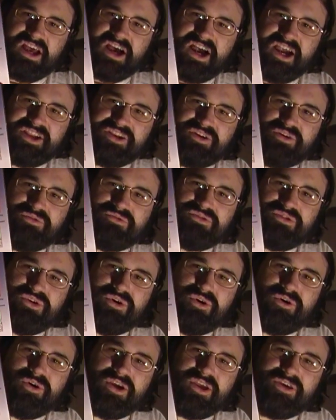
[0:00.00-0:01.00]
Now, I
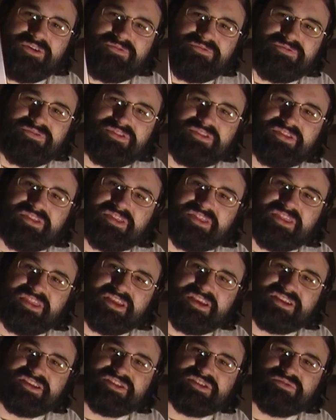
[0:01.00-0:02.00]
don't know if
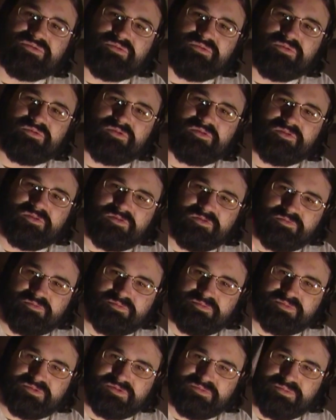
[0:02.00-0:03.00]
this
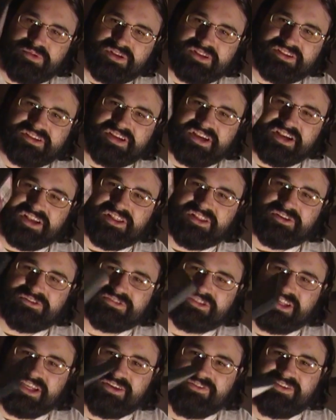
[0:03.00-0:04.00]

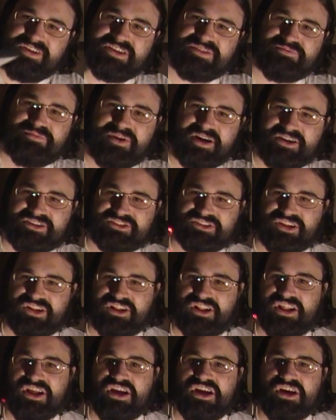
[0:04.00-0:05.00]
particular TV
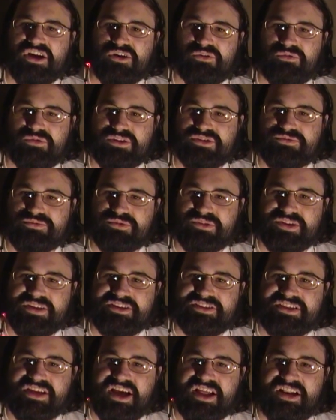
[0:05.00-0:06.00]
special was
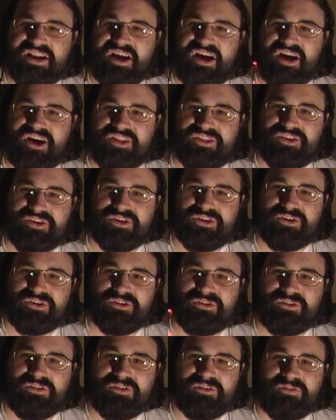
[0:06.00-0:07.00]
released on
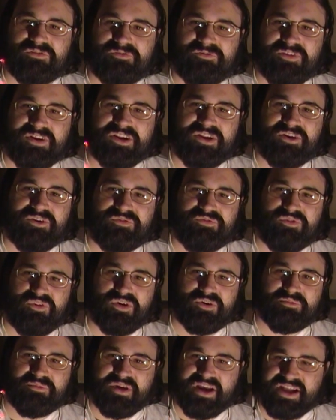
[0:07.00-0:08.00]
other video
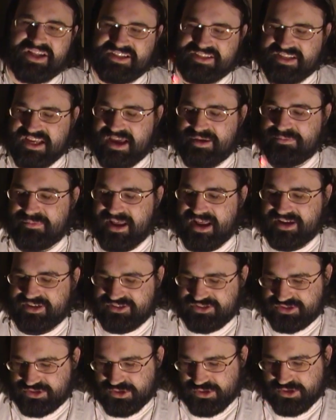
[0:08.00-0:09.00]
formats. I'm
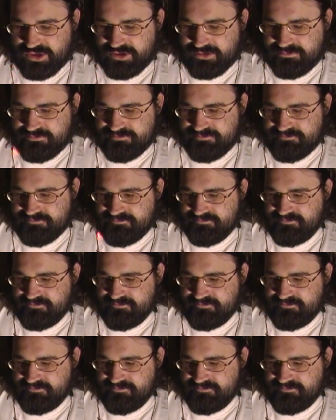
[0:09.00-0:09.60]
not sure.